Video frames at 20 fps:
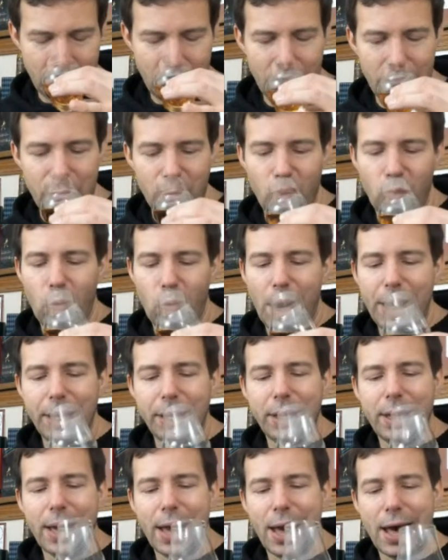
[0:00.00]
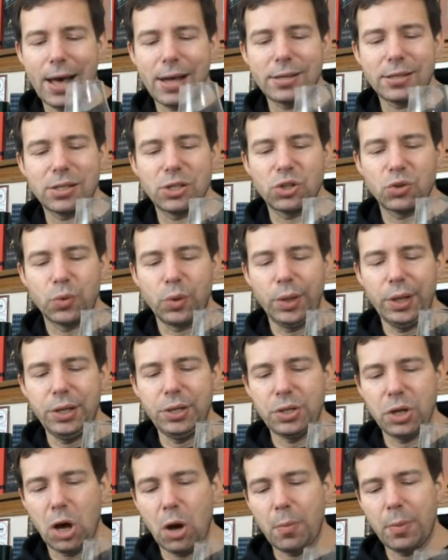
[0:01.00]
The wine cask is really
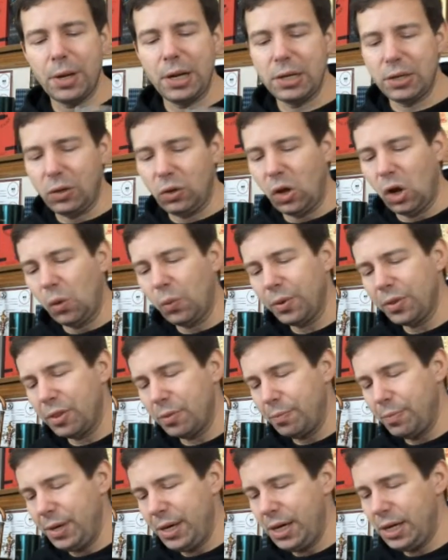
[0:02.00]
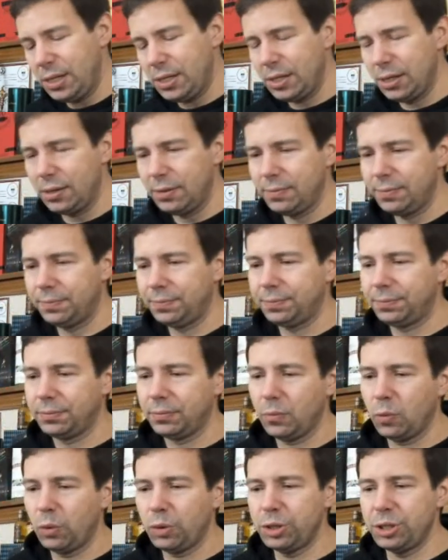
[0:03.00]
dominant along with the peat,
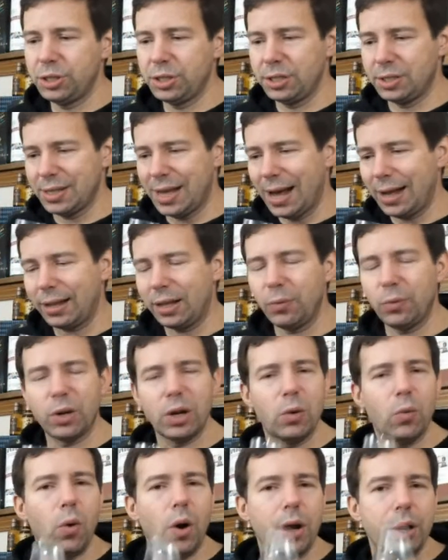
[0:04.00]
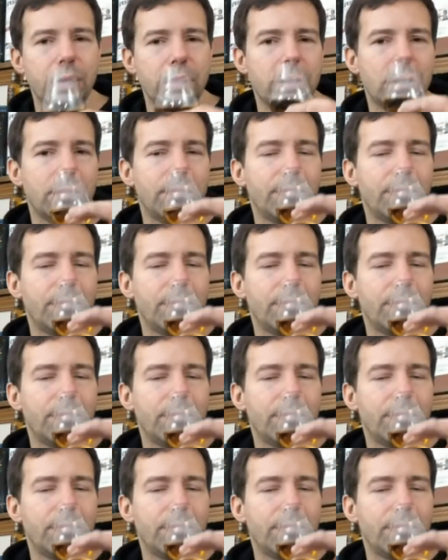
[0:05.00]
which is exactly what I wanted.